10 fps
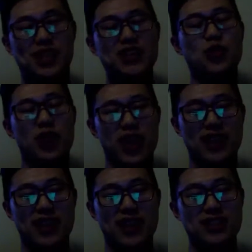square
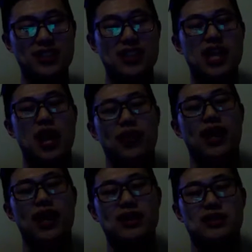x. Then we
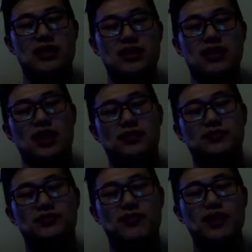got
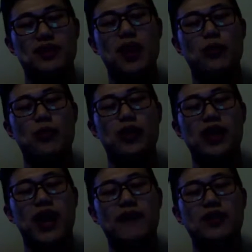then we
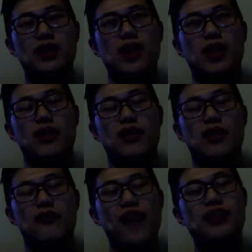can
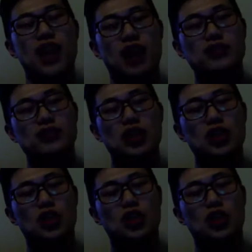factor out
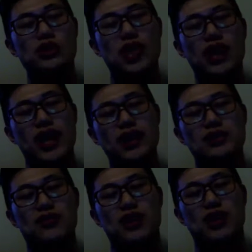cosine x
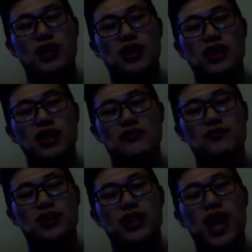from this
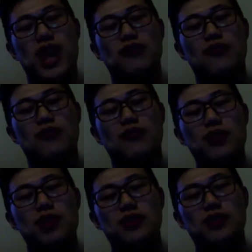entire formula.
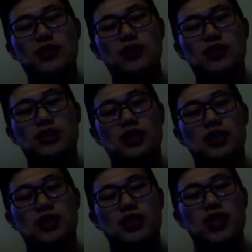
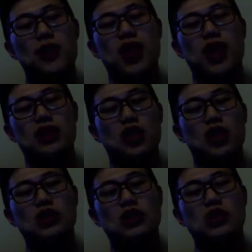Then we got
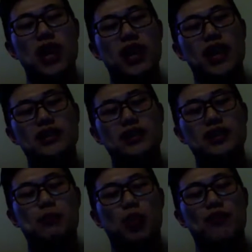cosine x
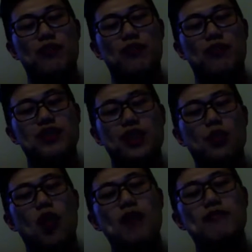parenthesis
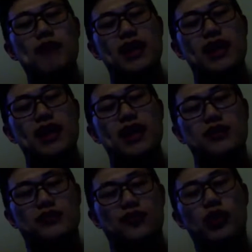1 minus
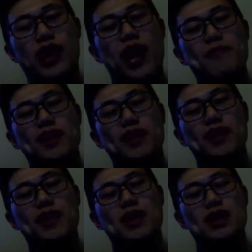4 times
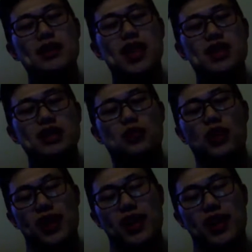sine square
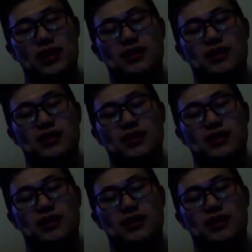x.